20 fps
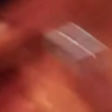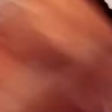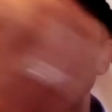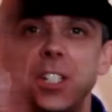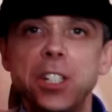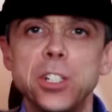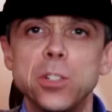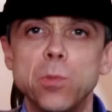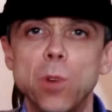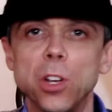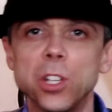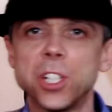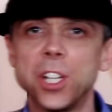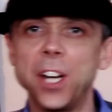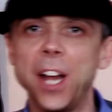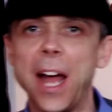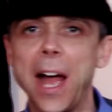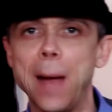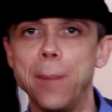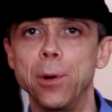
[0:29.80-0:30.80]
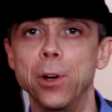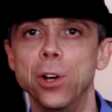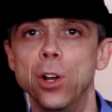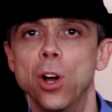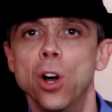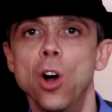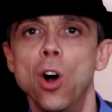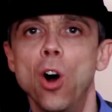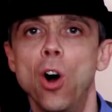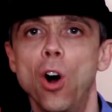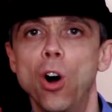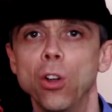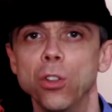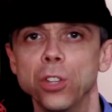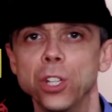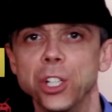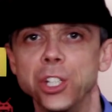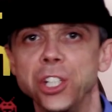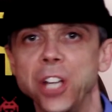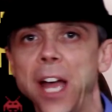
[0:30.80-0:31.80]
this is what's going to happen on
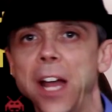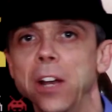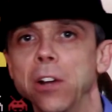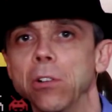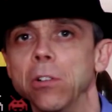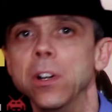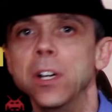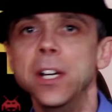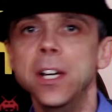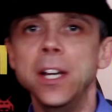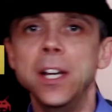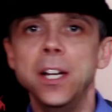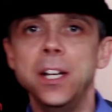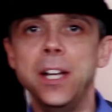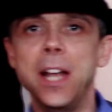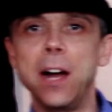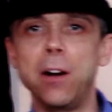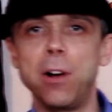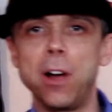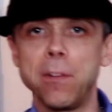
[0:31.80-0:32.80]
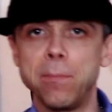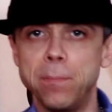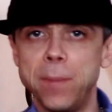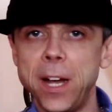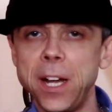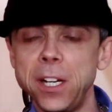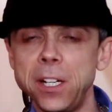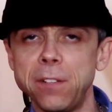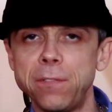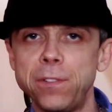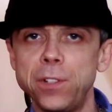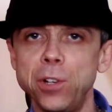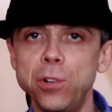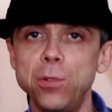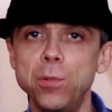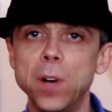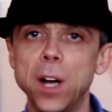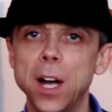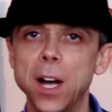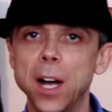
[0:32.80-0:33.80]
the channel. Now I've made a
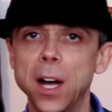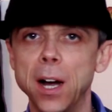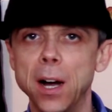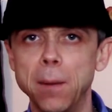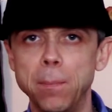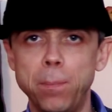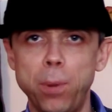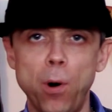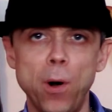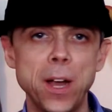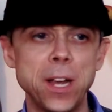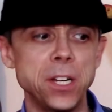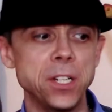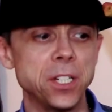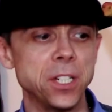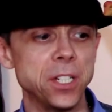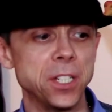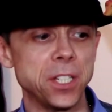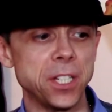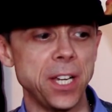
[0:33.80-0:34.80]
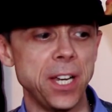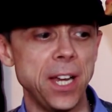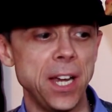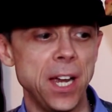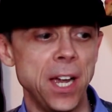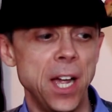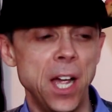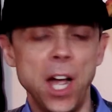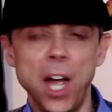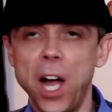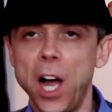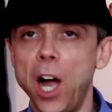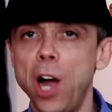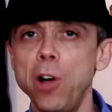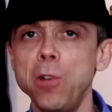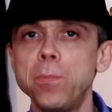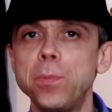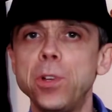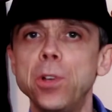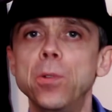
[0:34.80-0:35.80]
few pointers here. I
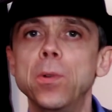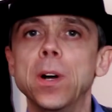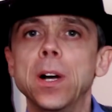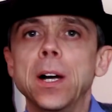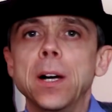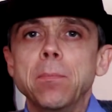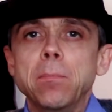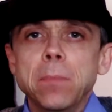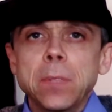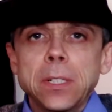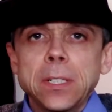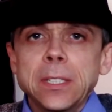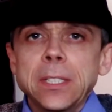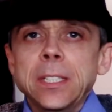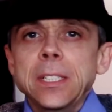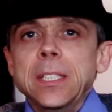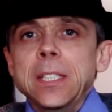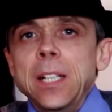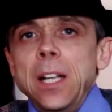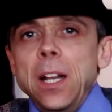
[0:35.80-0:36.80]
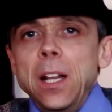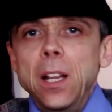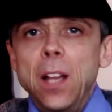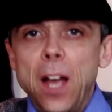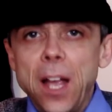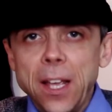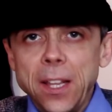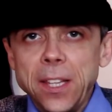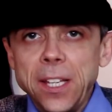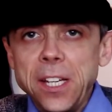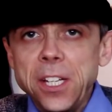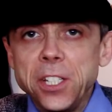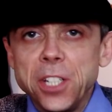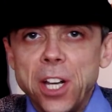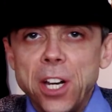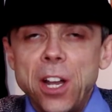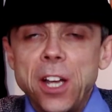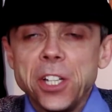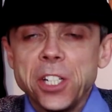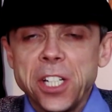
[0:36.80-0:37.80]
hope you like these.
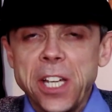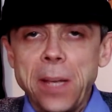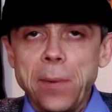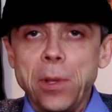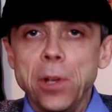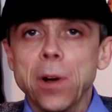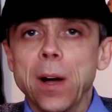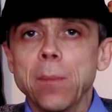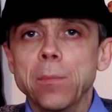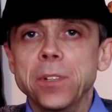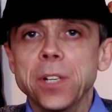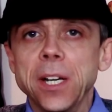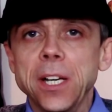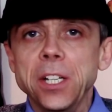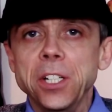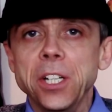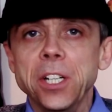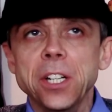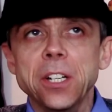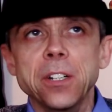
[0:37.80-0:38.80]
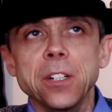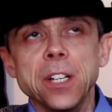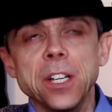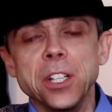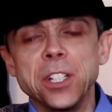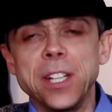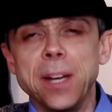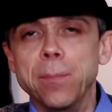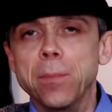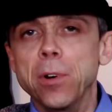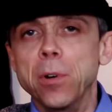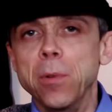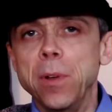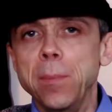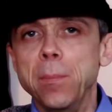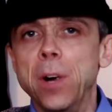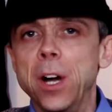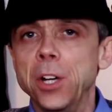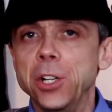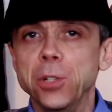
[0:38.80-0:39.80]
I like to keep you updated, and at some point we
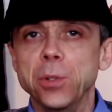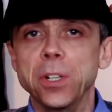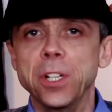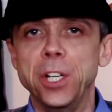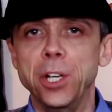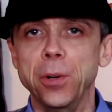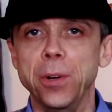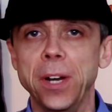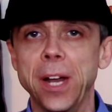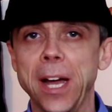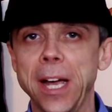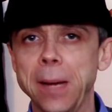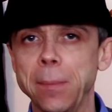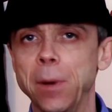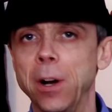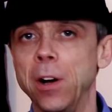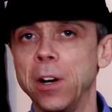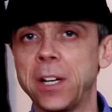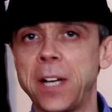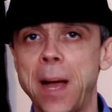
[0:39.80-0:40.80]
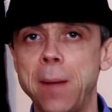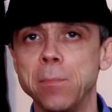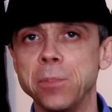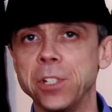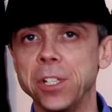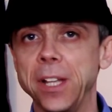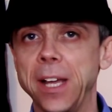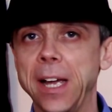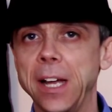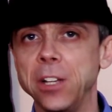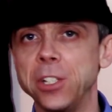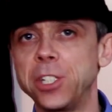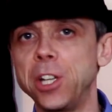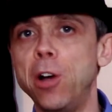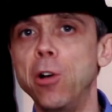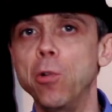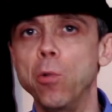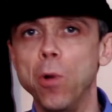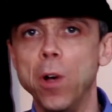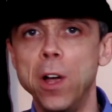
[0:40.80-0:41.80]
might do a Q&A, but I'll come to that.
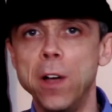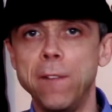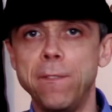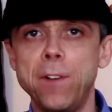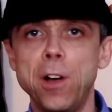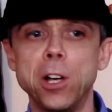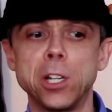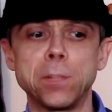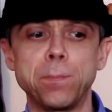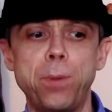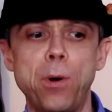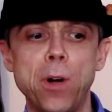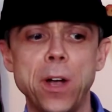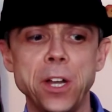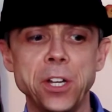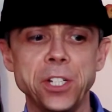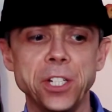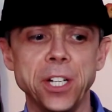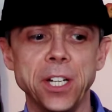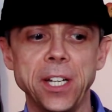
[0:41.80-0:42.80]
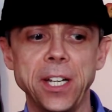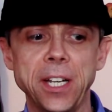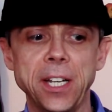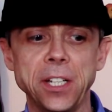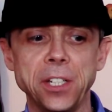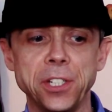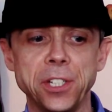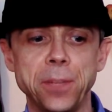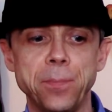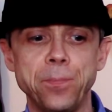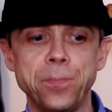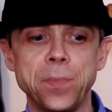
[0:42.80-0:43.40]
So first pointer, here's